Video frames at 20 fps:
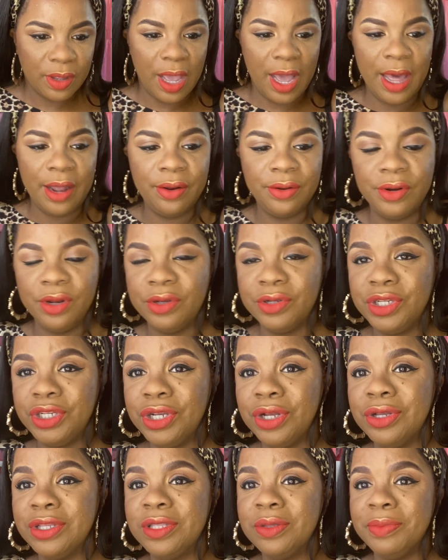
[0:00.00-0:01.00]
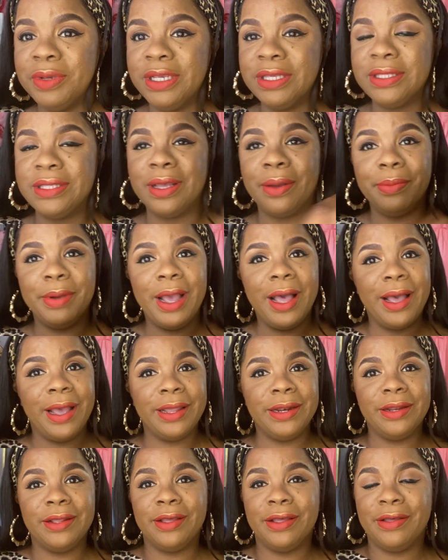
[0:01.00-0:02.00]
I don't know, shows me some
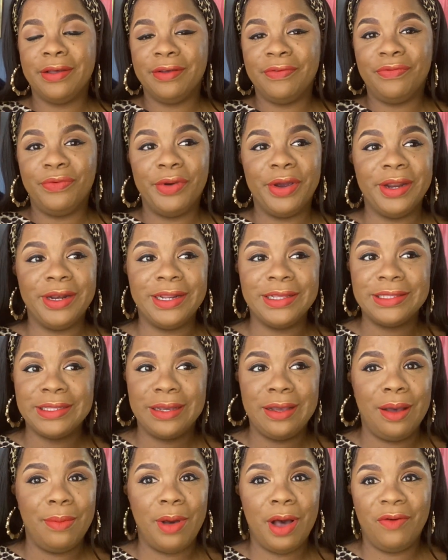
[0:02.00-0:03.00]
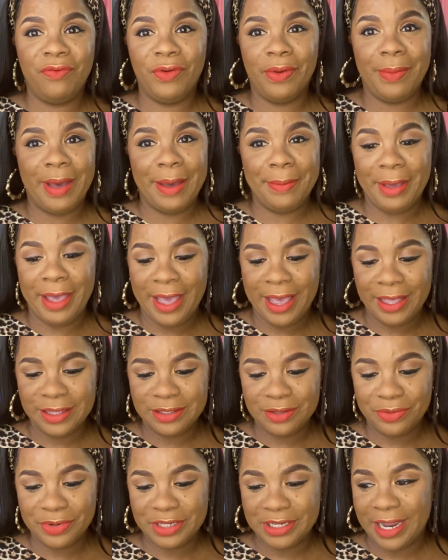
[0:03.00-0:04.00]
kind of where it doesn't come off with my
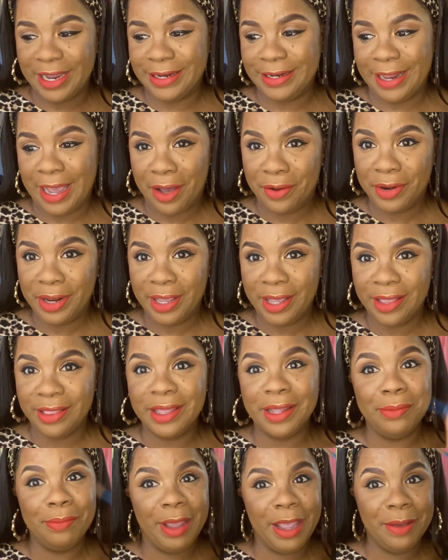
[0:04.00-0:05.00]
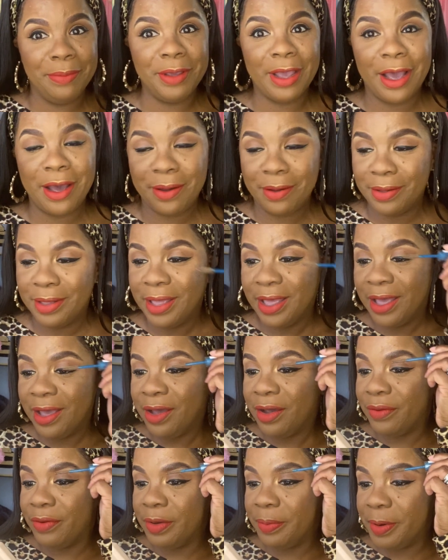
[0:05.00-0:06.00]
mask, which I doubt it, then maybe I'll
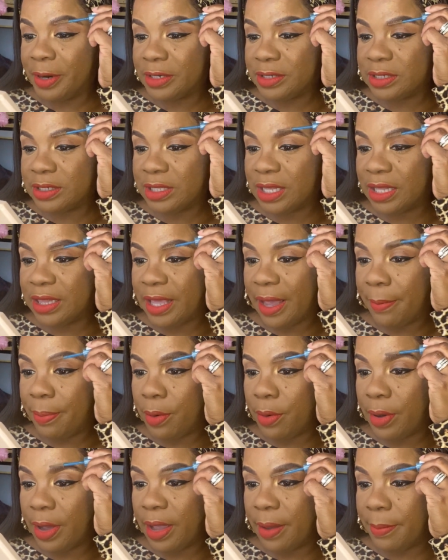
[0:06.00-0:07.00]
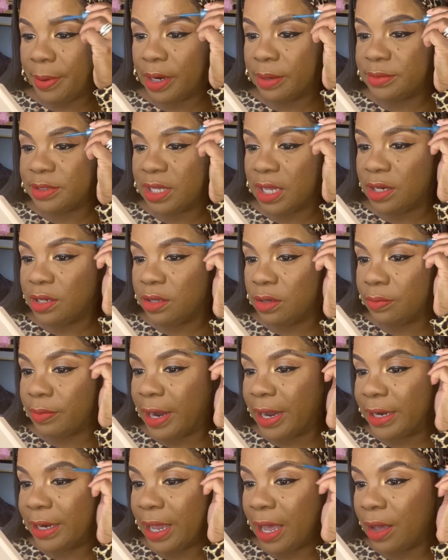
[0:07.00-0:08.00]
repurchase at that point. But I'm telling you
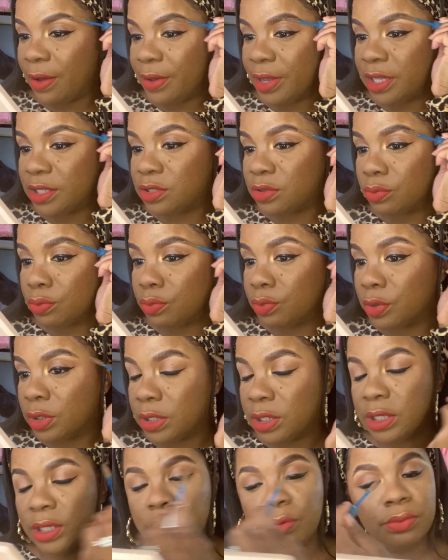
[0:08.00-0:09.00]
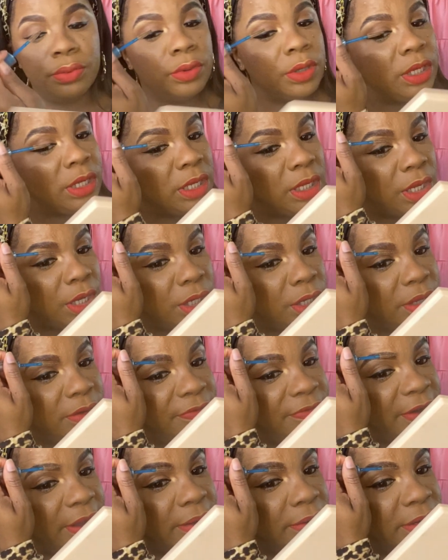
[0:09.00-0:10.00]
right now, it's really a
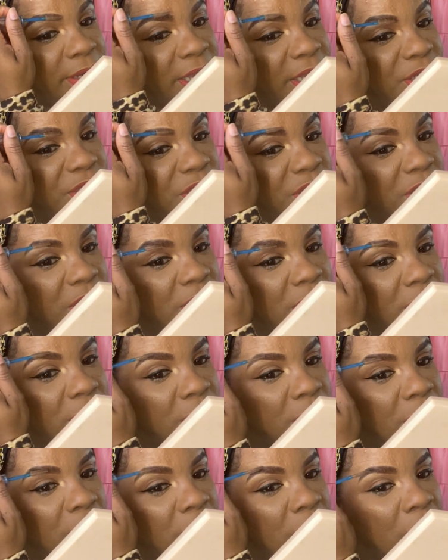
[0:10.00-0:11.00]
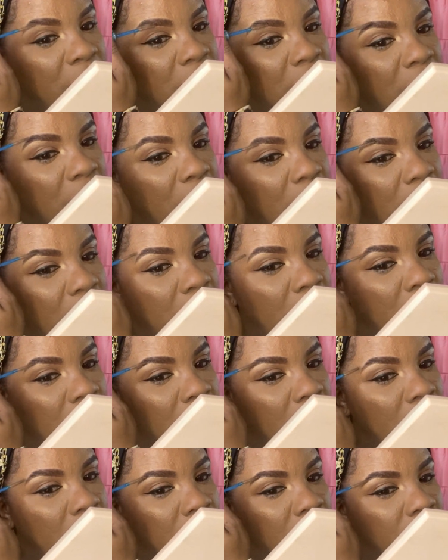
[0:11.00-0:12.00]
good foundation.
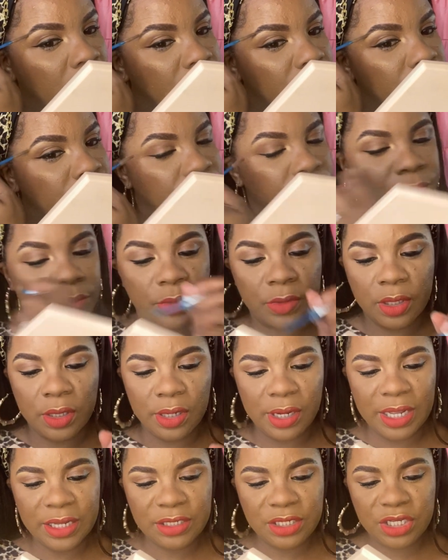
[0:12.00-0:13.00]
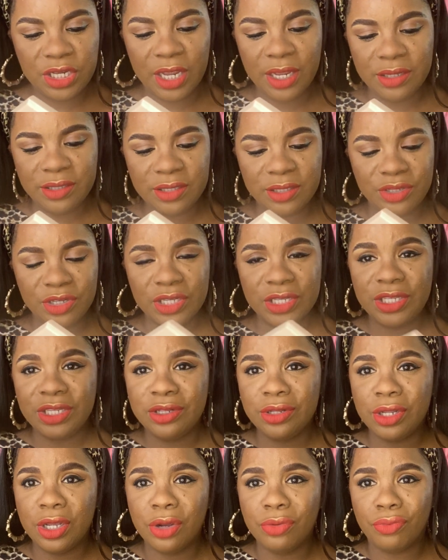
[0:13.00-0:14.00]
Let's check, just
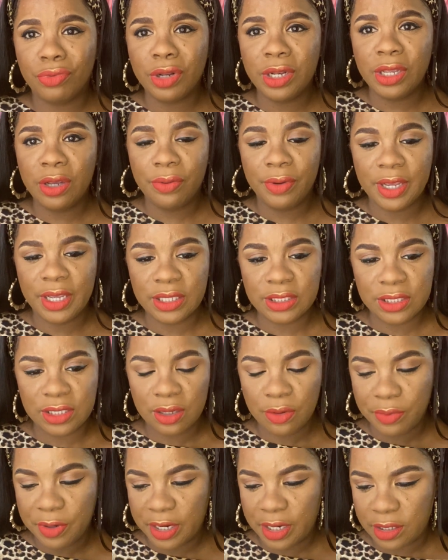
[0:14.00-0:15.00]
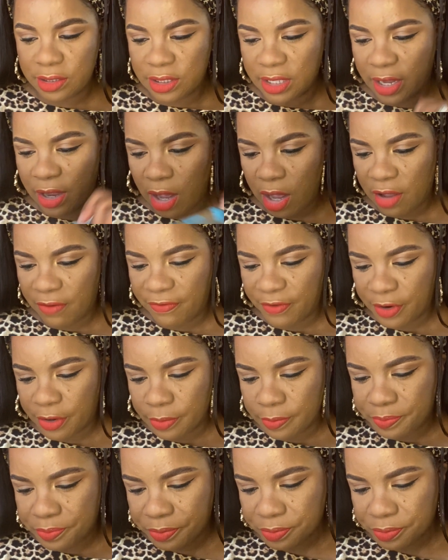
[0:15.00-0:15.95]
look really quick and see what else they offer.